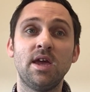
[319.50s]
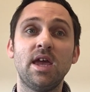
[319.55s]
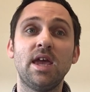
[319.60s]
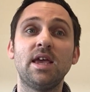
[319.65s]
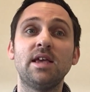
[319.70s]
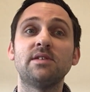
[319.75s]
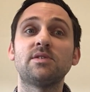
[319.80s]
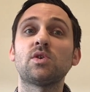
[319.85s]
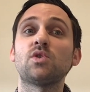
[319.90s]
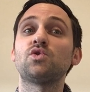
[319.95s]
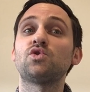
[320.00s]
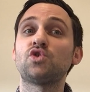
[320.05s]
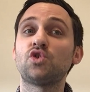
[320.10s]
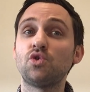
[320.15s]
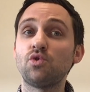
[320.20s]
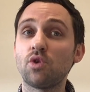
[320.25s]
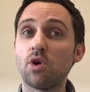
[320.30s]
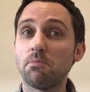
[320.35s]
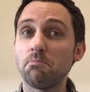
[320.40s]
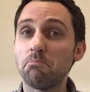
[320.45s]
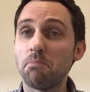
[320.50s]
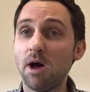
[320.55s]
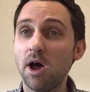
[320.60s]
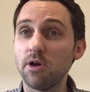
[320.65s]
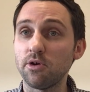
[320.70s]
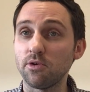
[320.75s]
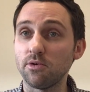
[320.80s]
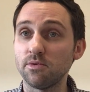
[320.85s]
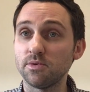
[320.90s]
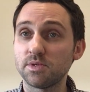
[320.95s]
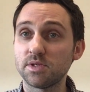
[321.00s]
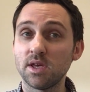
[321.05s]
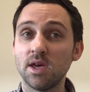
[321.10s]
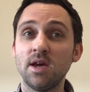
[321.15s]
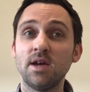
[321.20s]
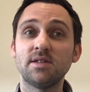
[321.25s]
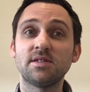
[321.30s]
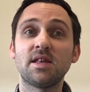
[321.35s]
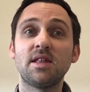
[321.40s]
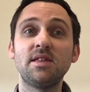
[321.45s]
is to compose.
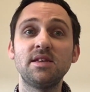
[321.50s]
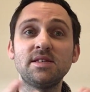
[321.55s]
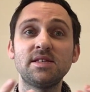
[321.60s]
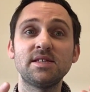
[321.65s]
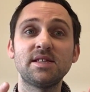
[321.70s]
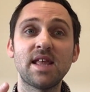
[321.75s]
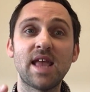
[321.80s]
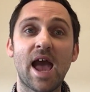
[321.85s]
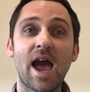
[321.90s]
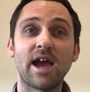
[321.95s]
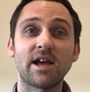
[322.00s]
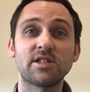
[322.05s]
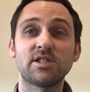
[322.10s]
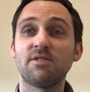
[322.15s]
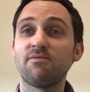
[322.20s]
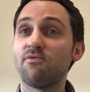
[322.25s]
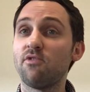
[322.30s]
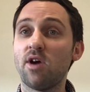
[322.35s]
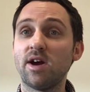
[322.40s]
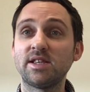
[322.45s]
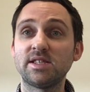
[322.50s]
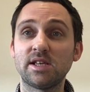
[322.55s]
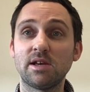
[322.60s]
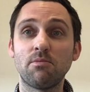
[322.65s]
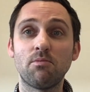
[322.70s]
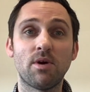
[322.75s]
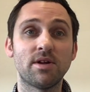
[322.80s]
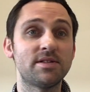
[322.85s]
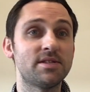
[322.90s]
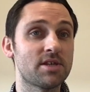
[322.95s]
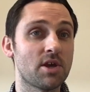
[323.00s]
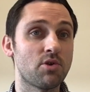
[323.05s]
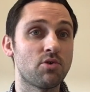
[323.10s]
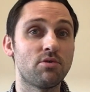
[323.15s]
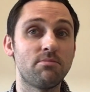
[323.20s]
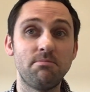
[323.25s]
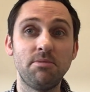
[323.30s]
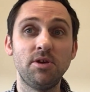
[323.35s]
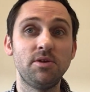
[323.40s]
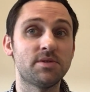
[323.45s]
So this is the act of writing one's own
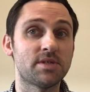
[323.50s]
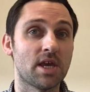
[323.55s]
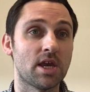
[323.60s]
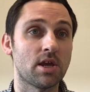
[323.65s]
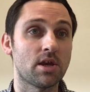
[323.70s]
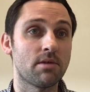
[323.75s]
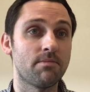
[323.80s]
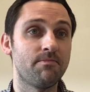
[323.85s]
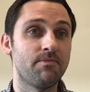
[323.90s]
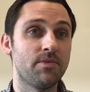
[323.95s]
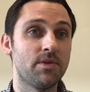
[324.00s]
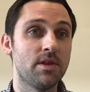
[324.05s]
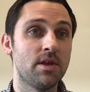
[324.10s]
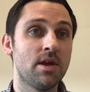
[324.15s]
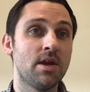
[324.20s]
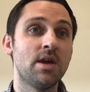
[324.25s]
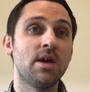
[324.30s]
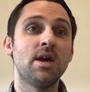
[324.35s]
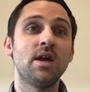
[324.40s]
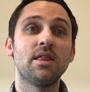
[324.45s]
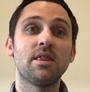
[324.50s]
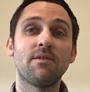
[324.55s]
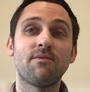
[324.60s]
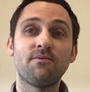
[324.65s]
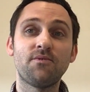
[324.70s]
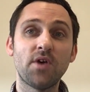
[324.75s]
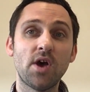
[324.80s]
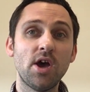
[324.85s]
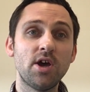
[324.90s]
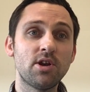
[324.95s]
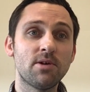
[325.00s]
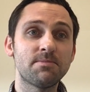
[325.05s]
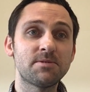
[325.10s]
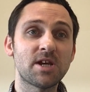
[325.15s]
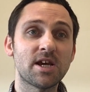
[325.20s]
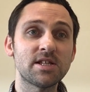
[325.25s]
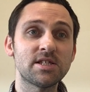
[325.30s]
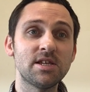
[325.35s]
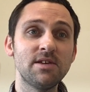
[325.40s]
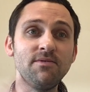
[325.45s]
music. The third
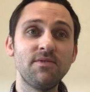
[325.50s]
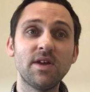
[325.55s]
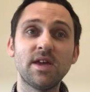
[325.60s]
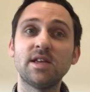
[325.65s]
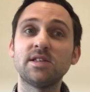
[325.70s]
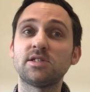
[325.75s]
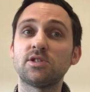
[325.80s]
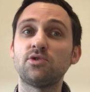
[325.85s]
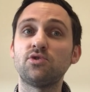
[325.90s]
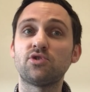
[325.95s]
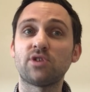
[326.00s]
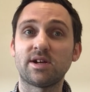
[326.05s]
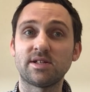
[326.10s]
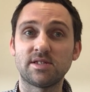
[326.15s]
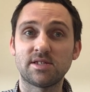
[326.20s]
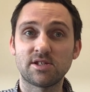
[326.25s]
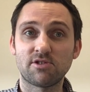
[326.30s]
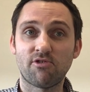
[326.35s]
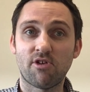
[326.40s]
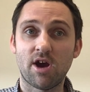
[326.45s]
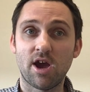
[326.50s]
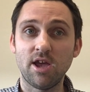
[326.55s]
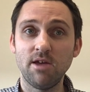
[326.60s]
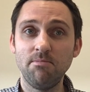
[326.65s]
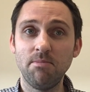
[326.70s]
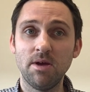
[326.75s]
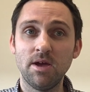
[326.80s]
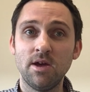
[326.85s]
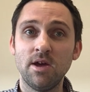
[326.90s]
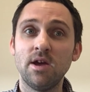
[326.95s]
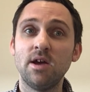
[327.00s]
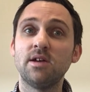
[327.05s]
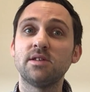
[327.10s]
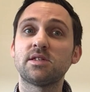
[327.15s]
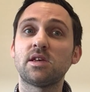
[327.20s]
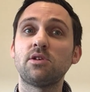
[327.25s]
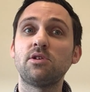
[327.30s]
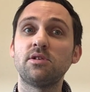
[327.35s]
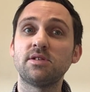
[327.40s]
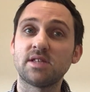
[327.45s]
objective is to transcribe, so
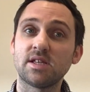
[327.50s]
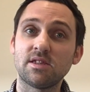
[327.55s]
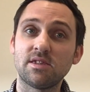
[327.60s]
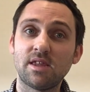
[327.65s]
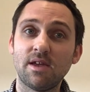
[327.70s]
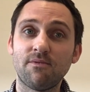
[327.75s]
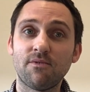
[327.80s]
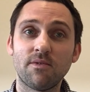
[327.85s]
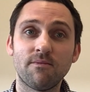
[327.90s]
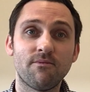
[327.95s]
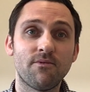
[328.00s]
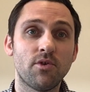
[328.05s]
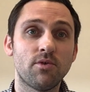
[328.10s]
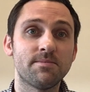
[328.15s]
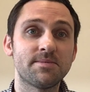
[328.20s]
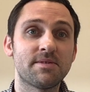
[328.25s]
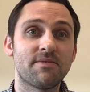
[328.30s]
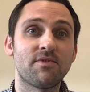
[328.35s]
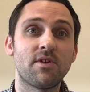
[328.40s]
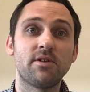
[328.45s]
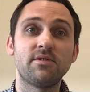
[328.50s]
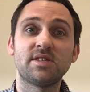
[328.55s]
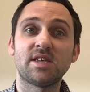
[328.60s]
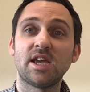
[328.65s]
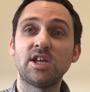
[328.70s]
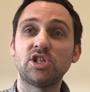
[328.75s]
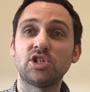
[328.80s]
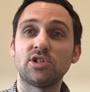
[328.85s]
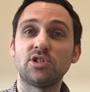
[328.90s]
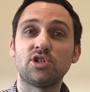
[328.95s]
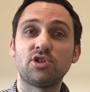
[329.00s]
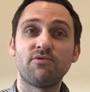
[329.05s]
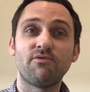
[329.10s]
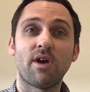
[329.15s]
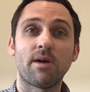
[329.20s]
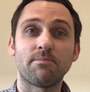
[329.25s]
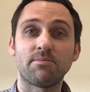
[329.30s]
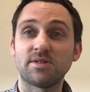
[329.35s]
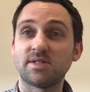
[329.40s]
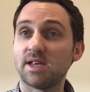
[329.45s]
using different forms of notation to
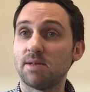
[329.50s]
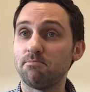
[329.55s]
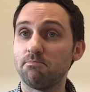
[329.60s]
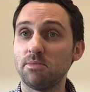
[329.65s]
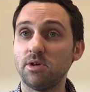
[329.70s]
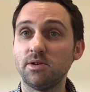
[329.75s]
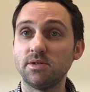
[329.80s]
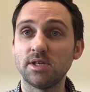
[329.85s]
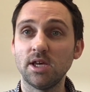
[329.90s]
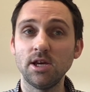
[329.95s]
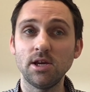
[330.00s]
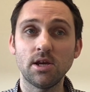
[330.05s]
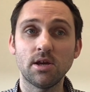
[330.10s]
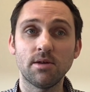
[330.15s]
represent music.